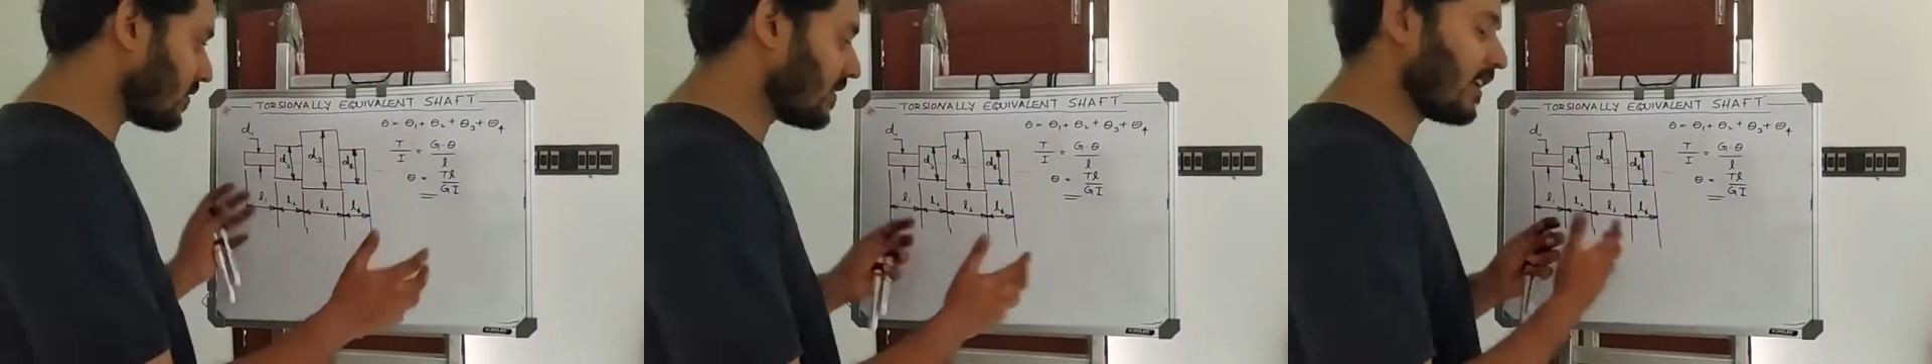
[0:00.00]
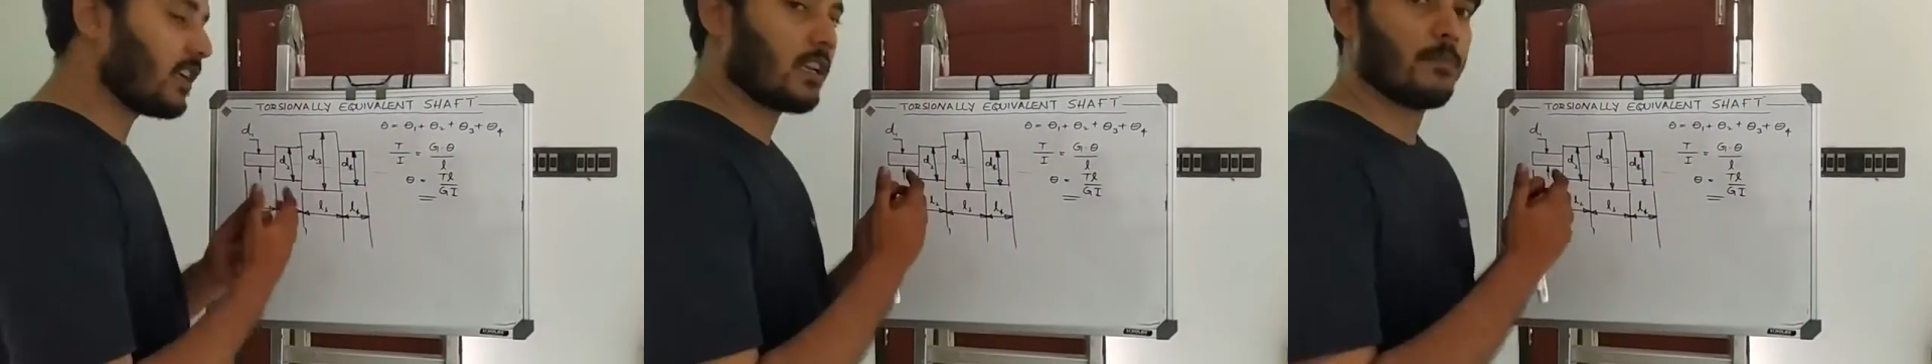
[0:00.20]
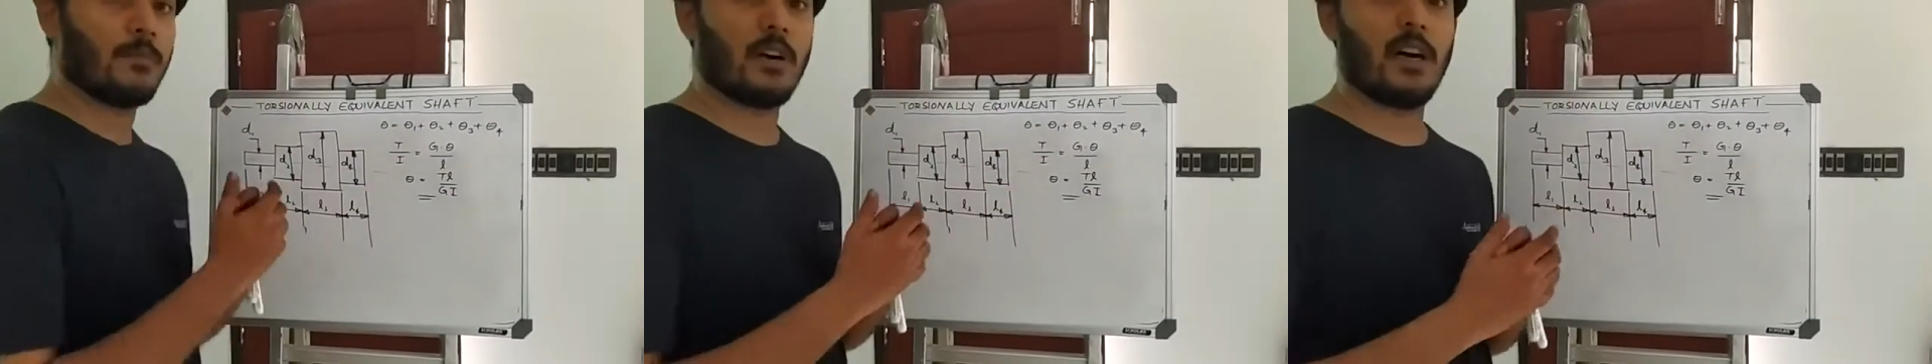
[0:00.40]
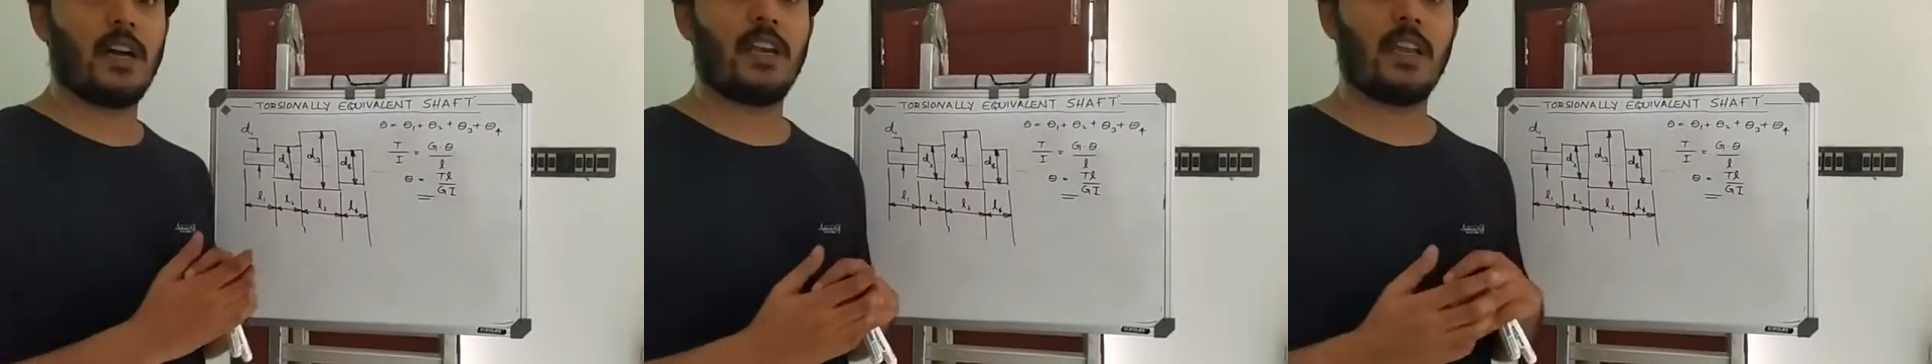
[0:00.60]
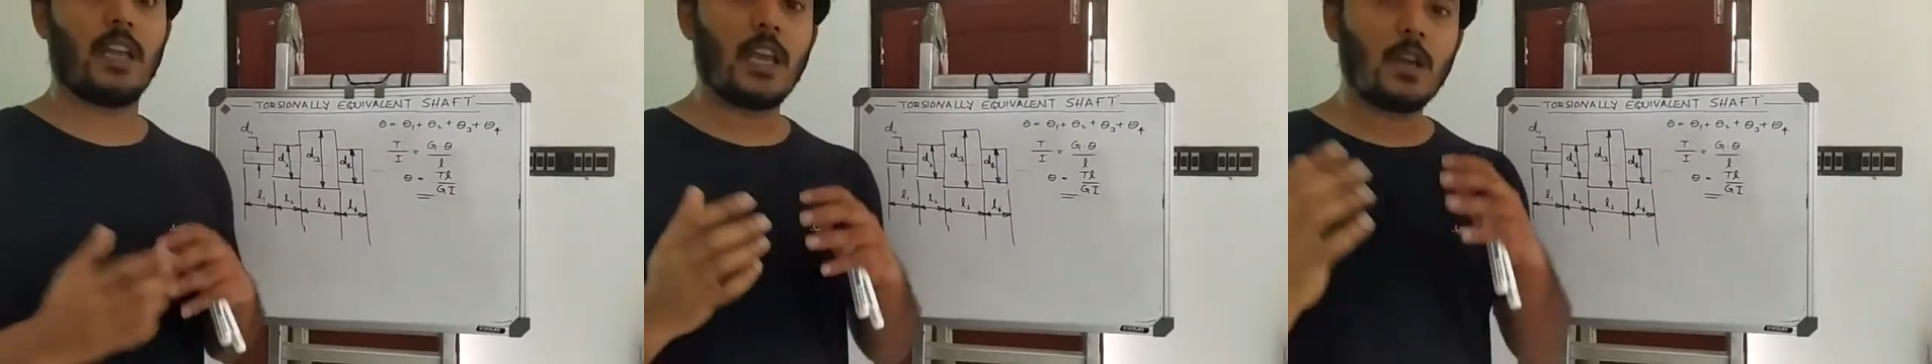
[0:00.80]
set up
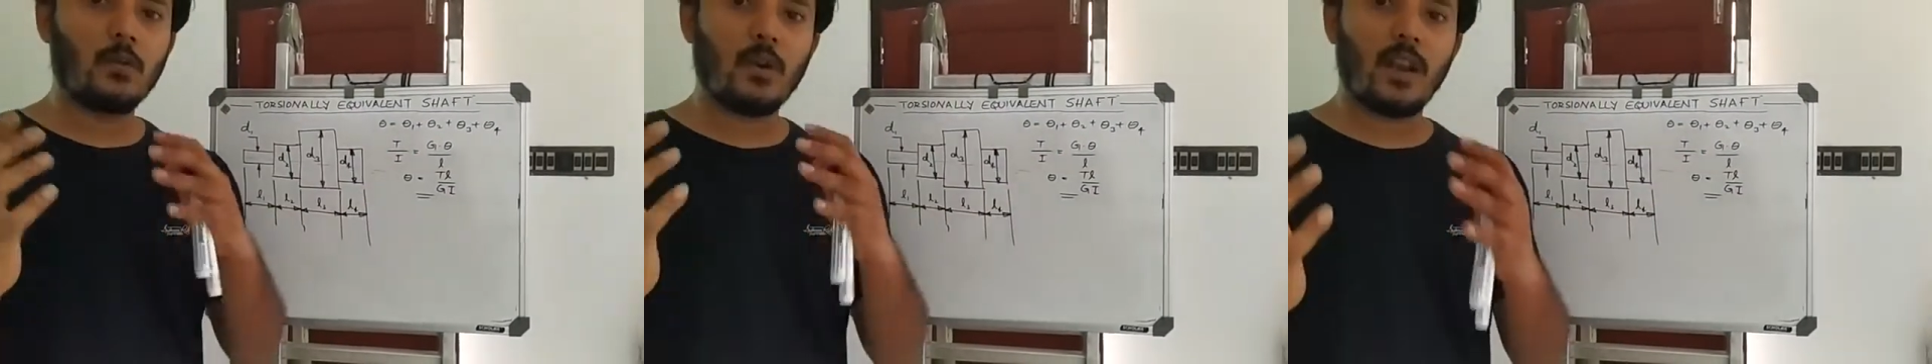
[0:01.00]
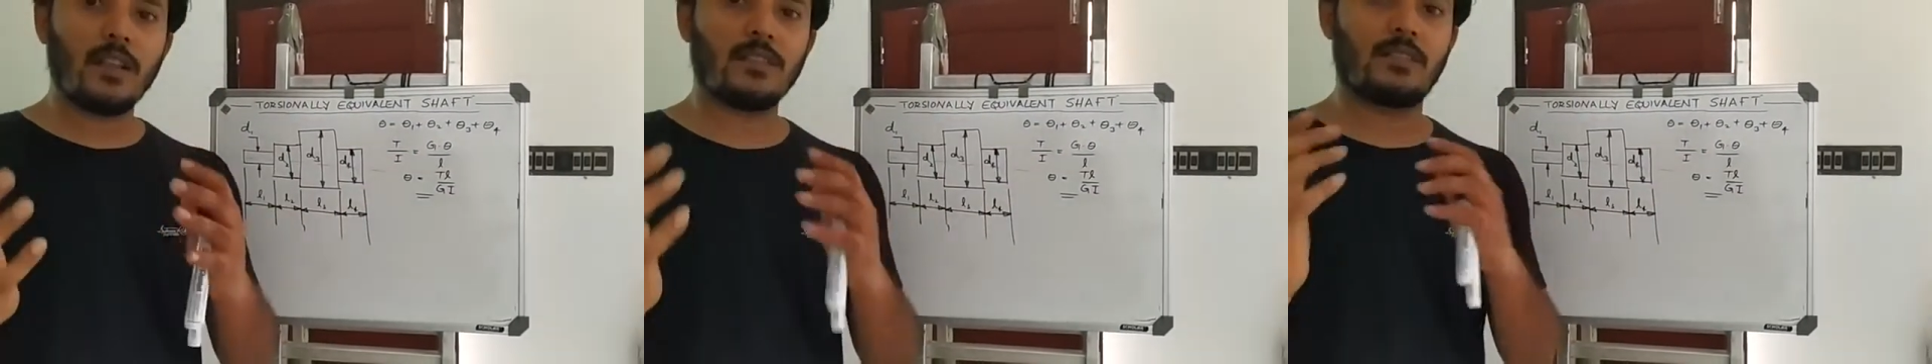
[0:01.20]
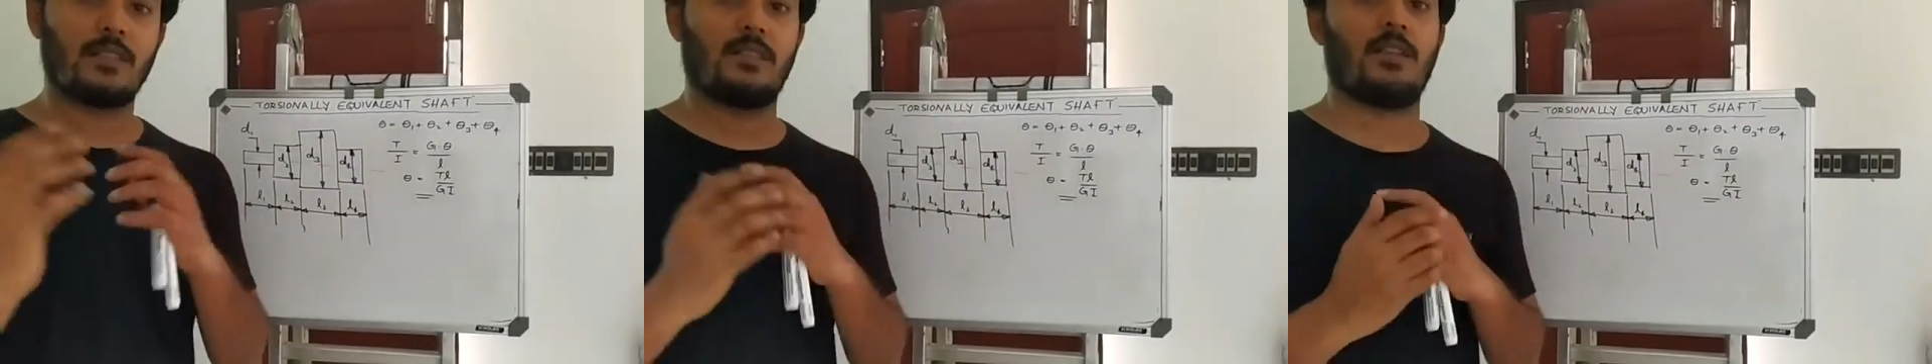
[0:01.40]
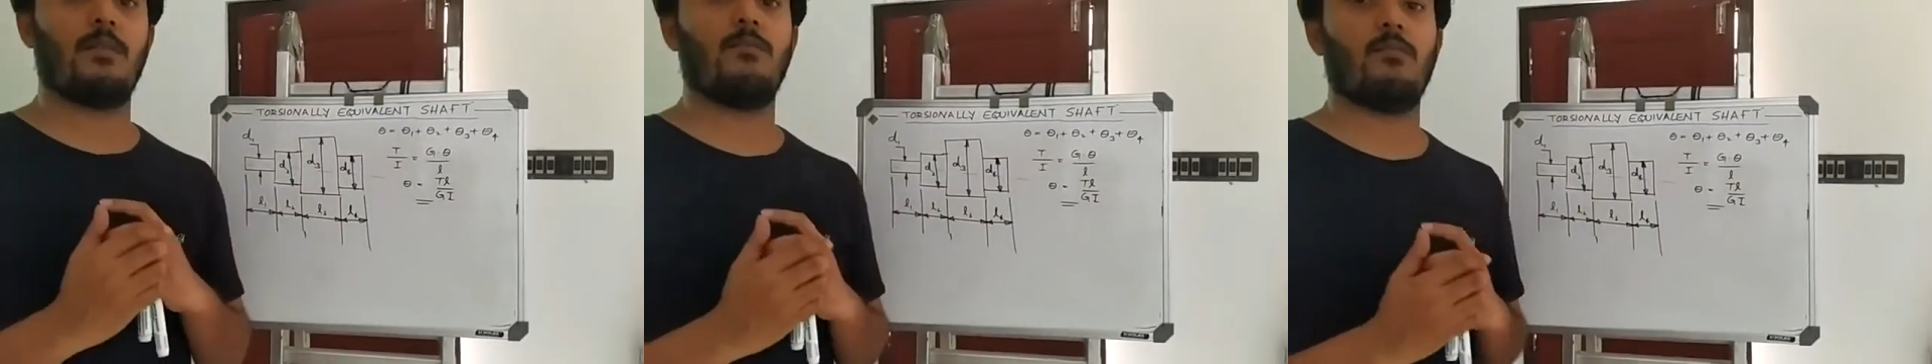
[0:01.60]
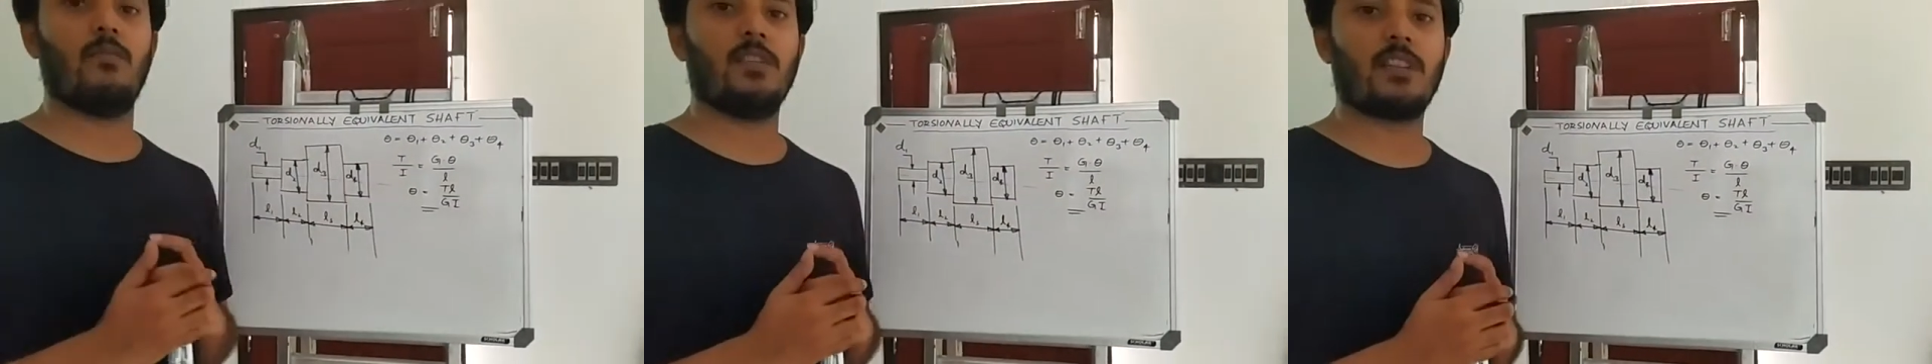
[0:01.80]
an equivalent
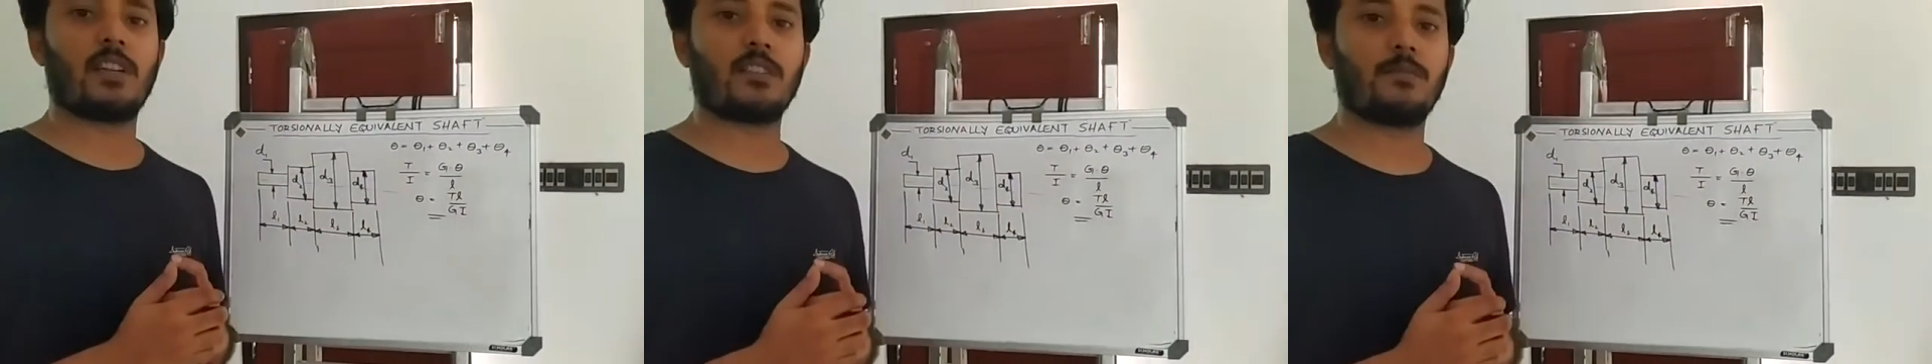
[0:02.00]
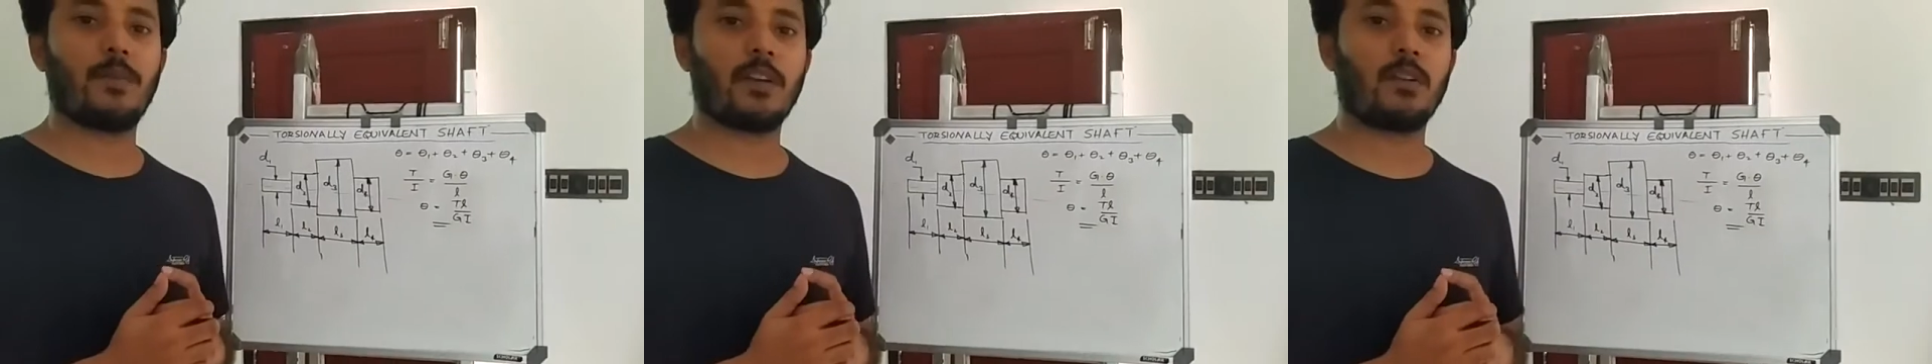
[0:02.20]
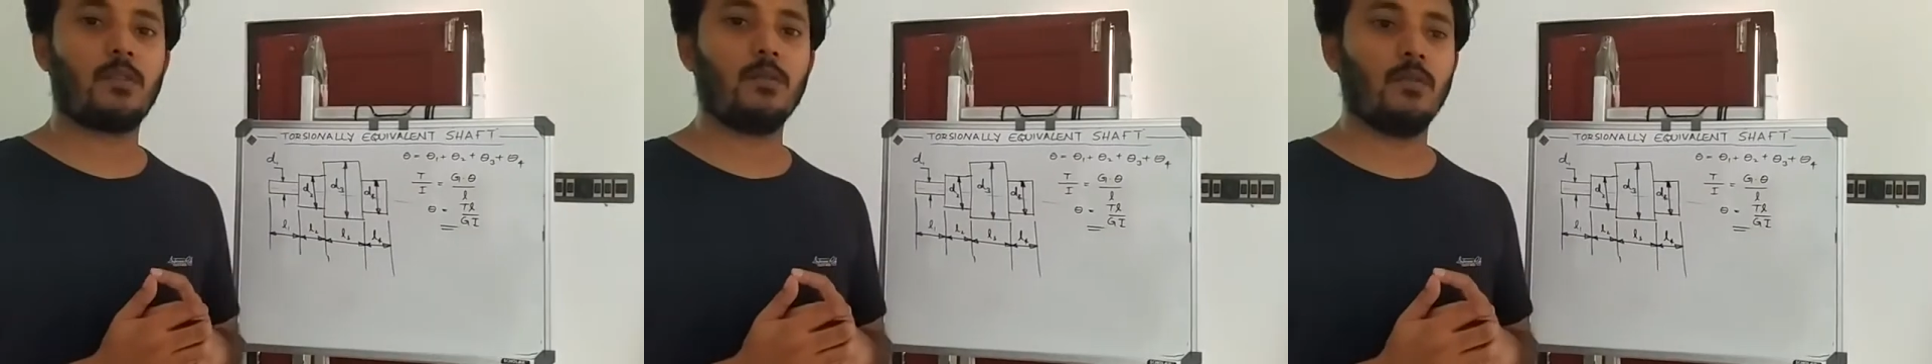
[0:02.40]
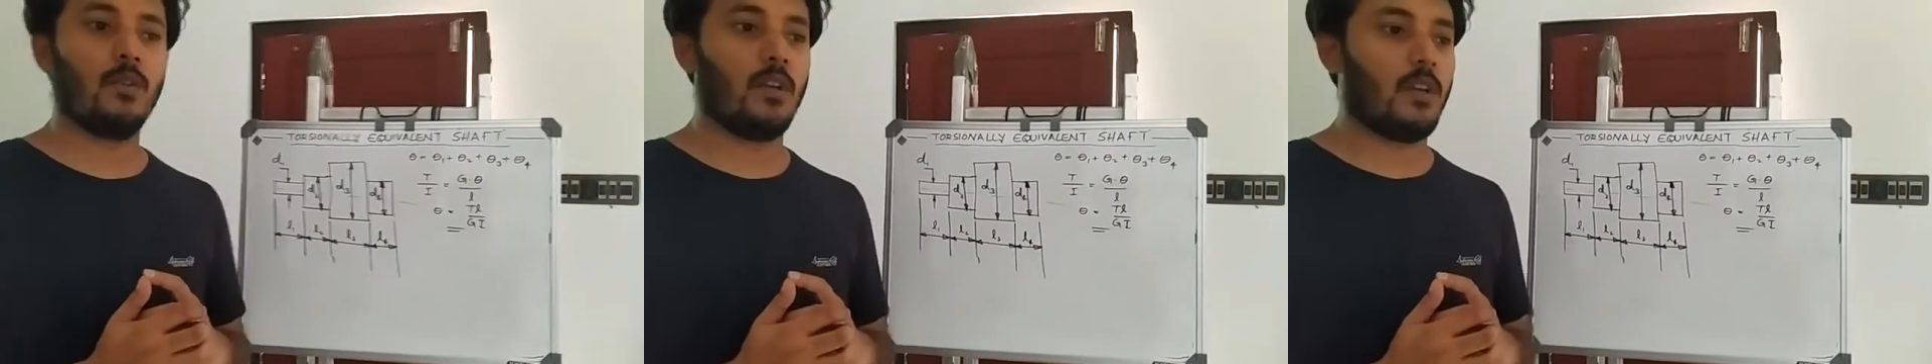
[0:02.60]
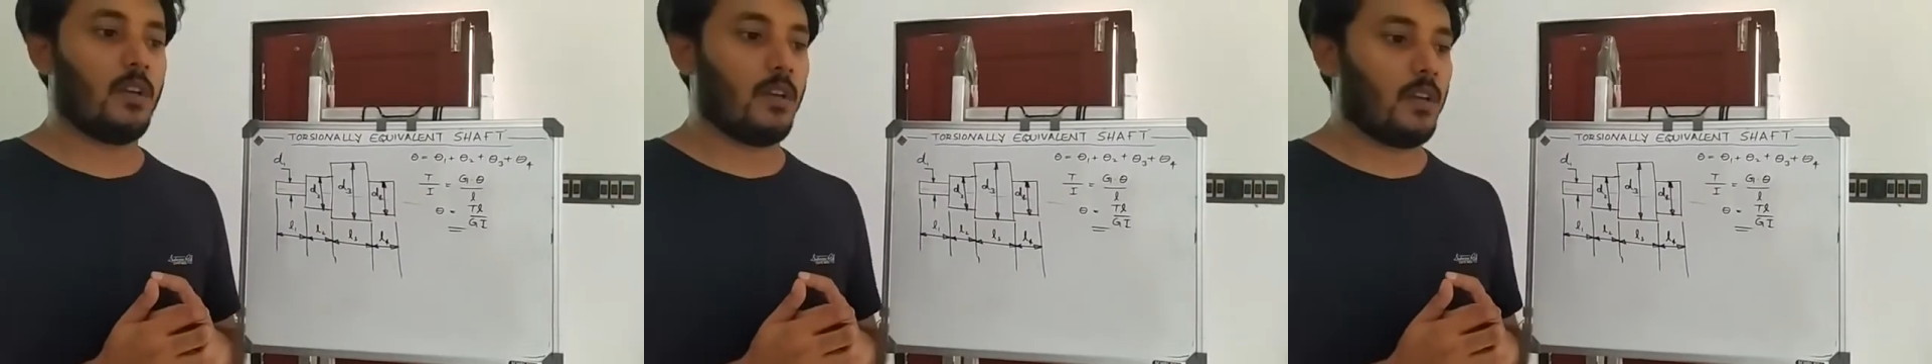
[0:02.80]
system with respect
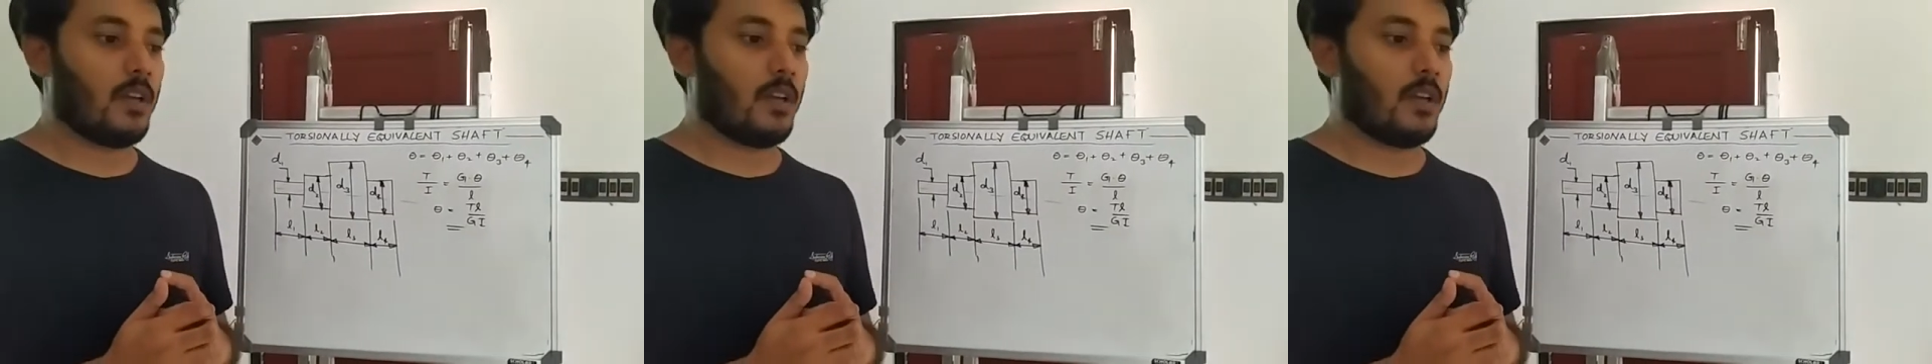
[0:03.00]
to